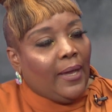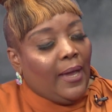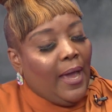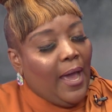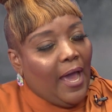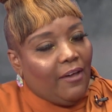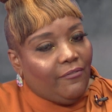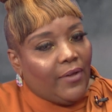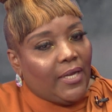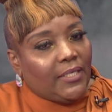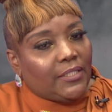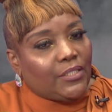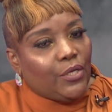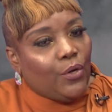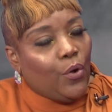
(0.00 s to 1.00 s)
have a
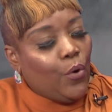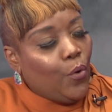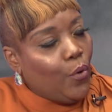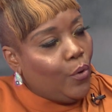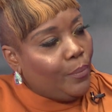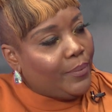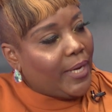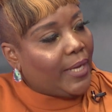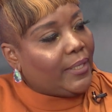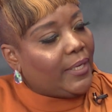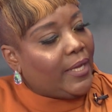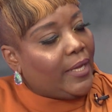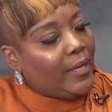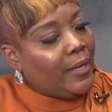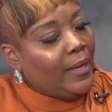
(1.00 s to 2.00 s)
little hope that
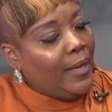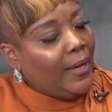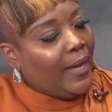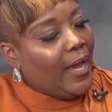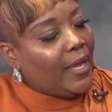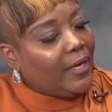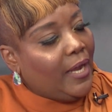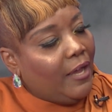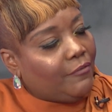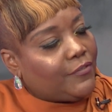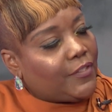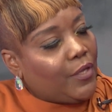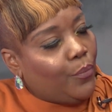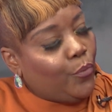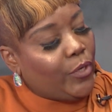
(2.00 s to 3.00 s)
they can have
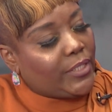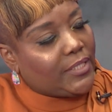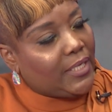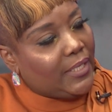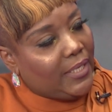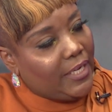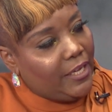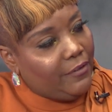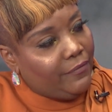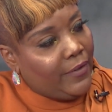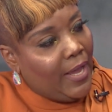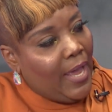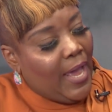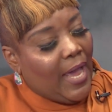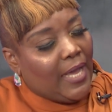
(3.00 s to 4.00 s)
somewhere to live
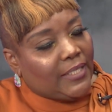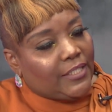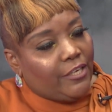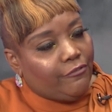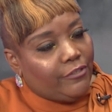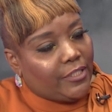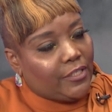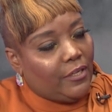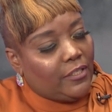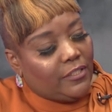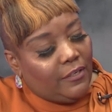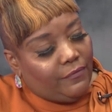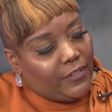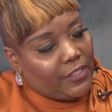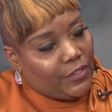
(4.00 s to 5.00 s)
as a result
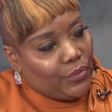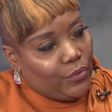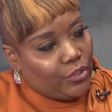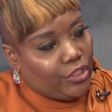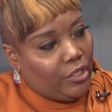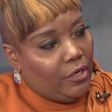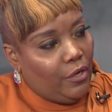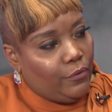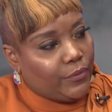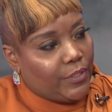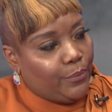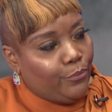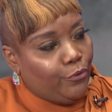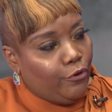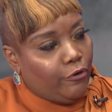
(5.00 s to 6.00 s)
of the social
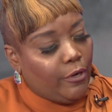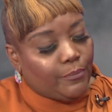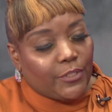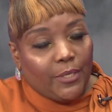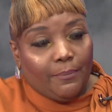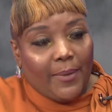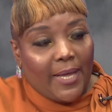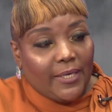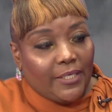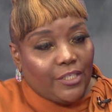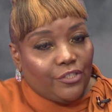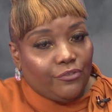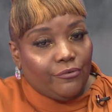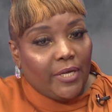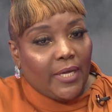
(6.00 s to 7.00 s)
housing program. So my
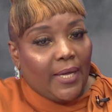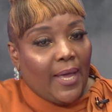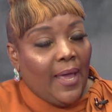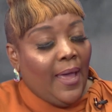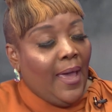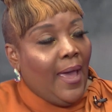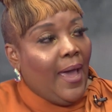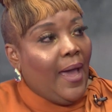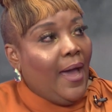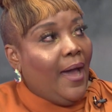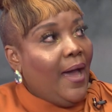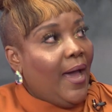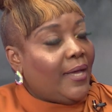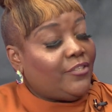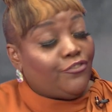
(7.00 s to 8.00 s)
district
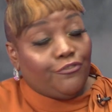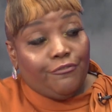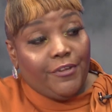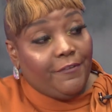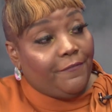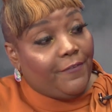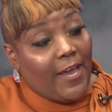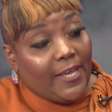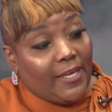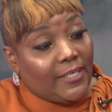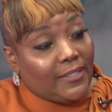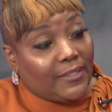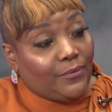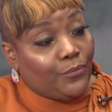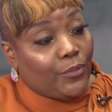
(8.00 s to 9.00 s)
had 3
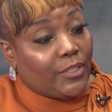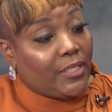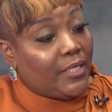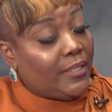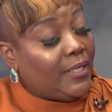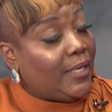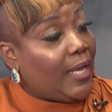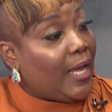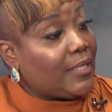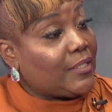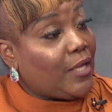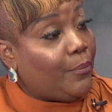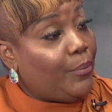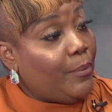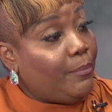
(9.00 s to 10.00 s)
fires within the last
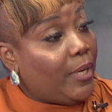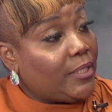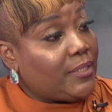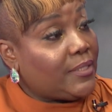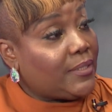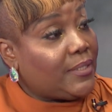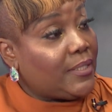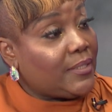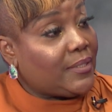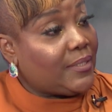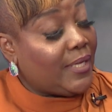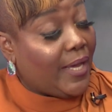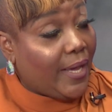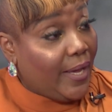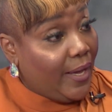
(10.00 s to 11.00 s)
couple months this
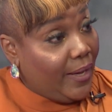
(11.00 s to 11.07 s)
year,